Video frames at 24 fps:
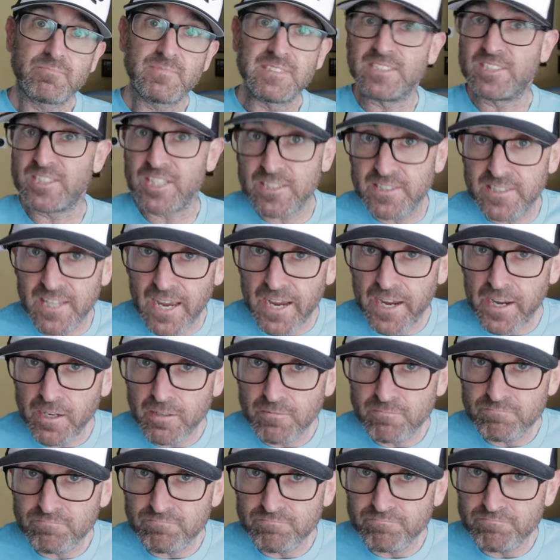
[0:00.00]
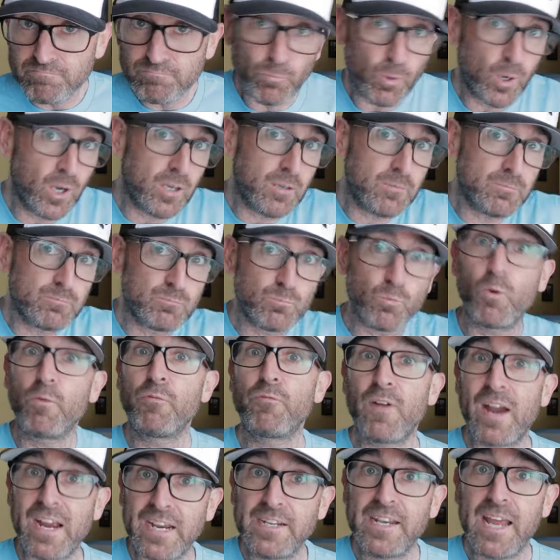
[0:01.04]
Did they? Well, we'll
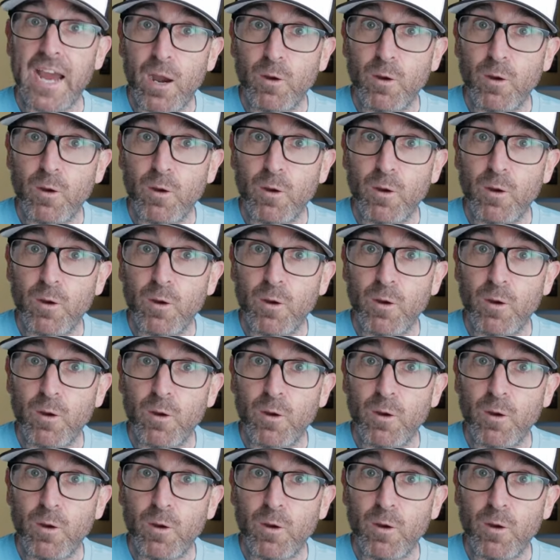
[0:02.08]
find